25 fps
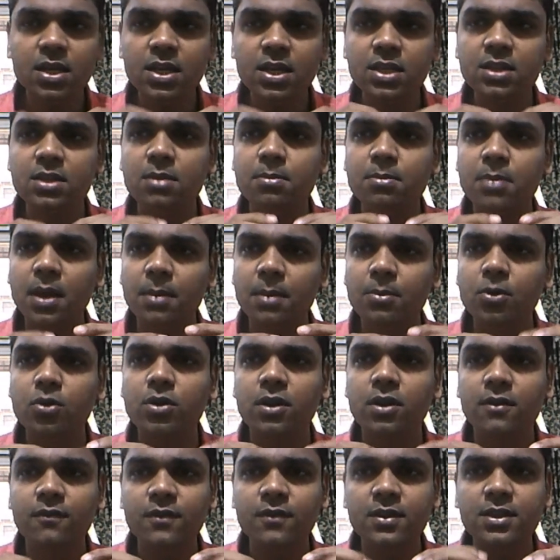in the
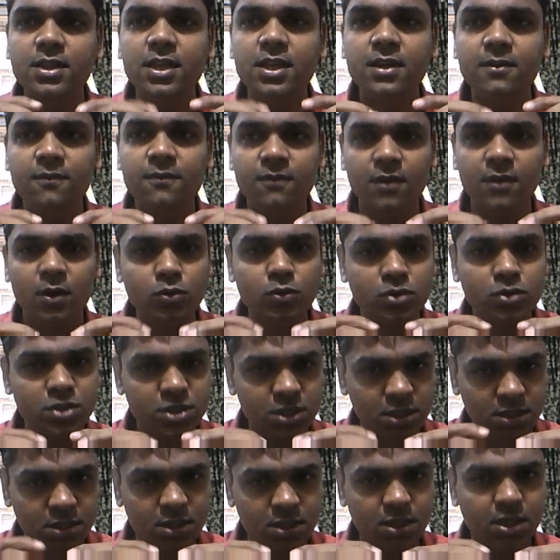mammography they found
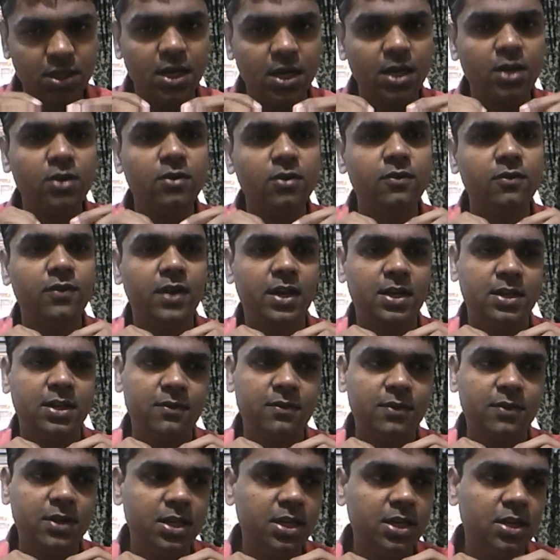certain kind of
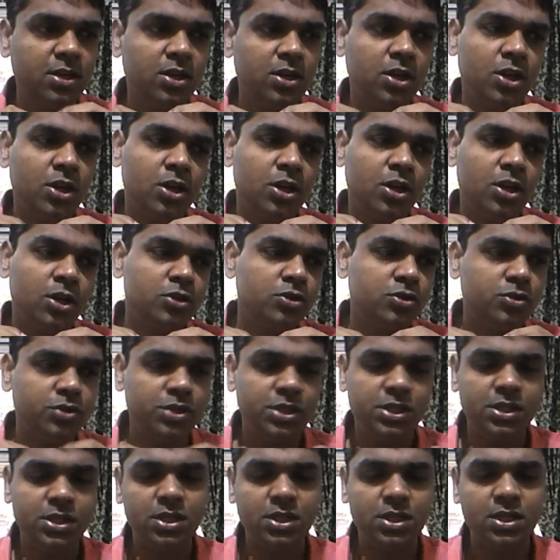activity. So
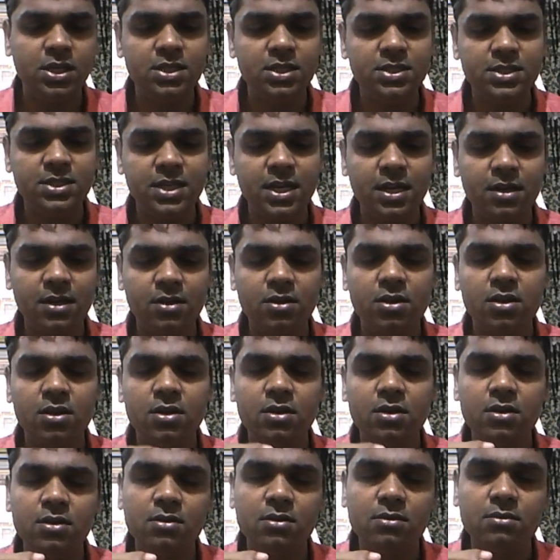we said,
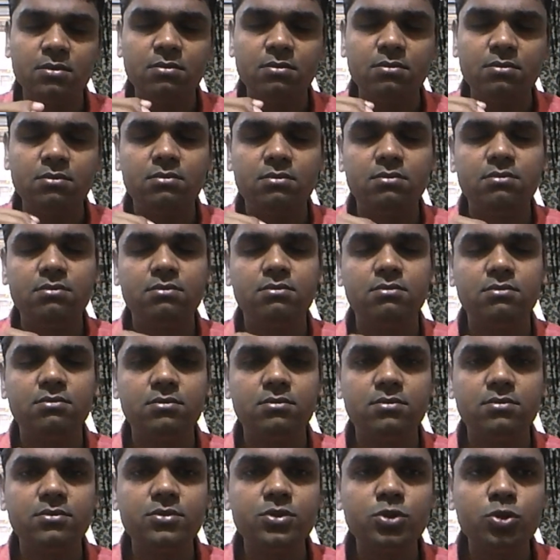
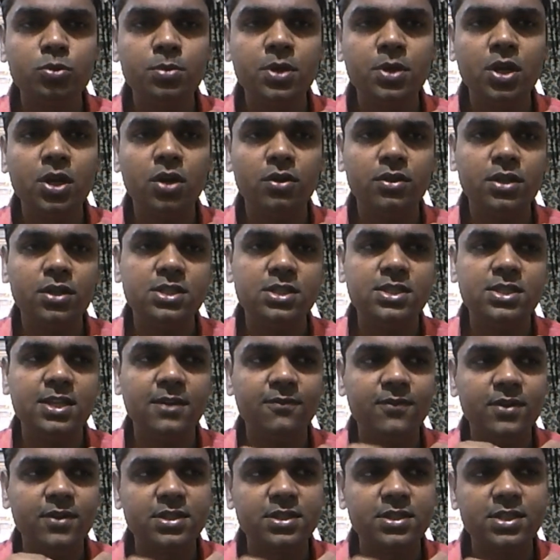to be on the
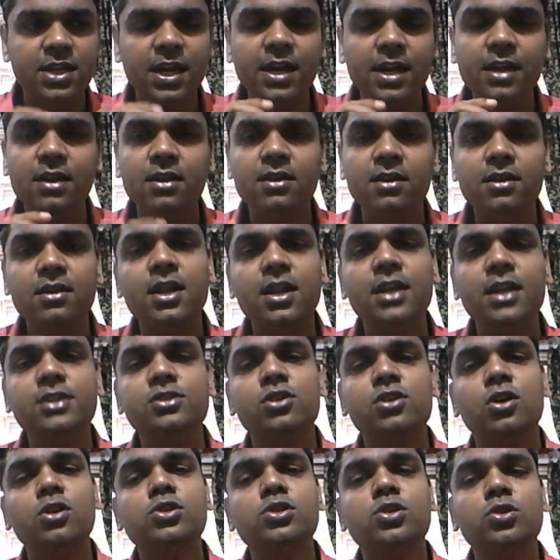safer side, let's
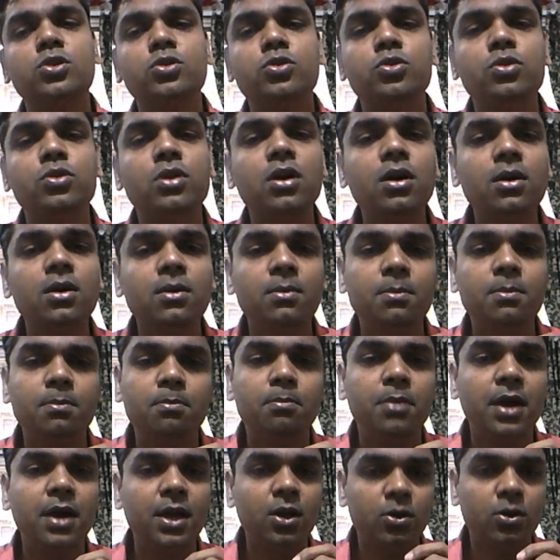also do a
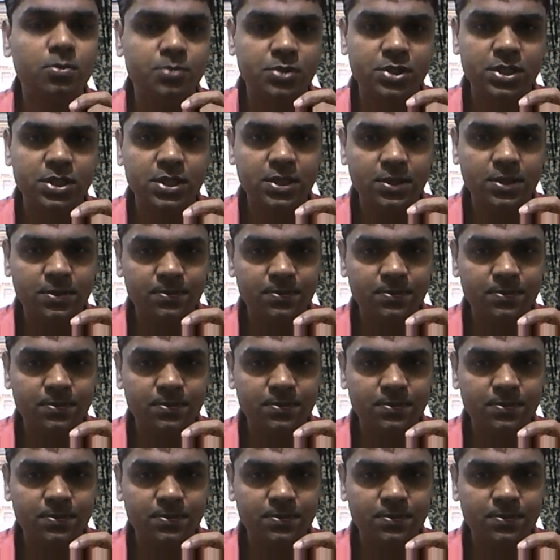biopsy.